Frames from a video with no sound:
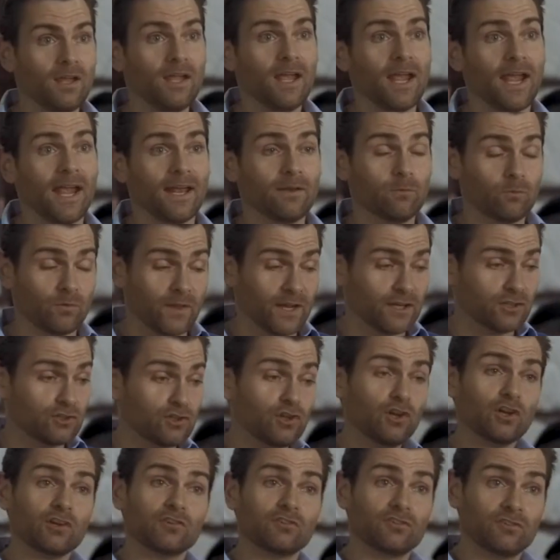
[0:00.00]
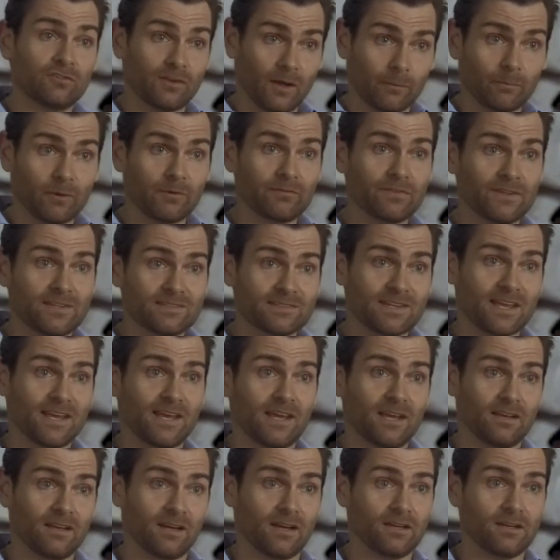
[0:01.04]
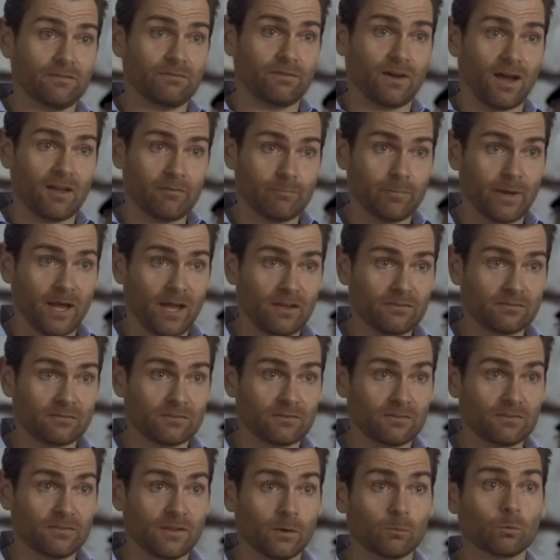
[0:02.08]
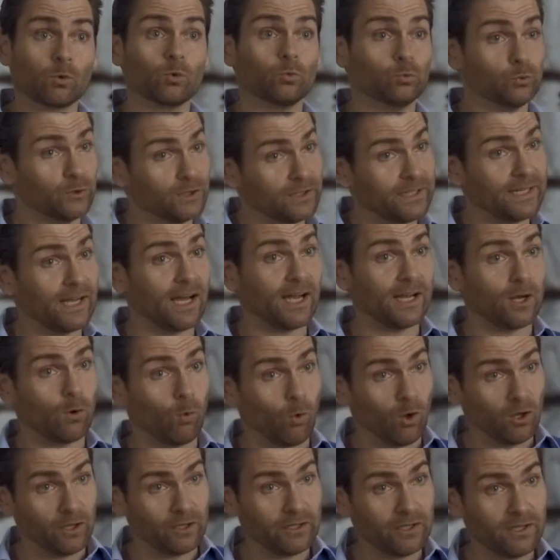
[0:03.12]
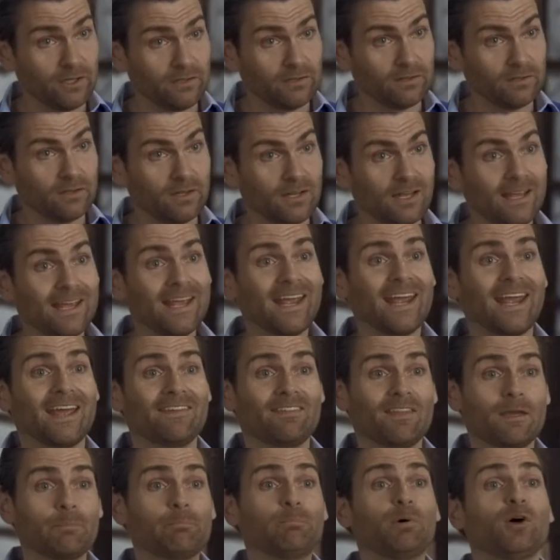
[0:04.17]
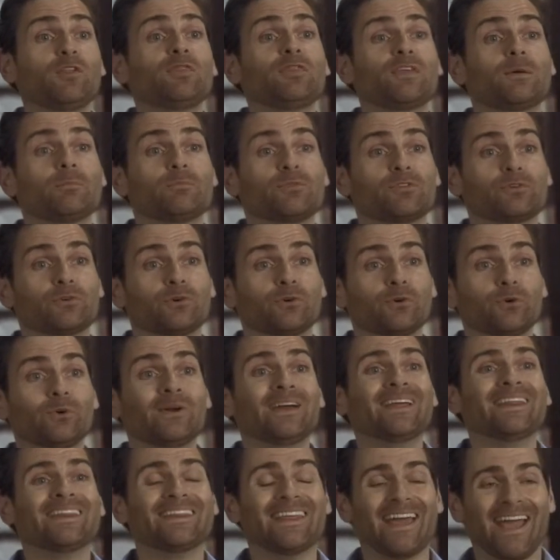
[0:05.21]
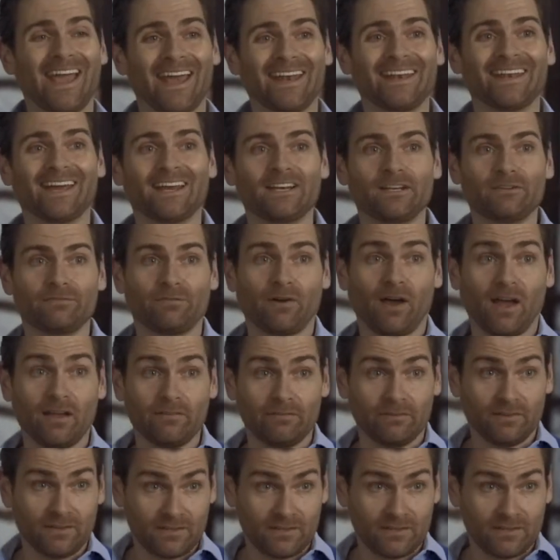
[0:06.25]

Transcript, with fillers: And they took some of these KN95 masks that were really high quality and they put them through the N95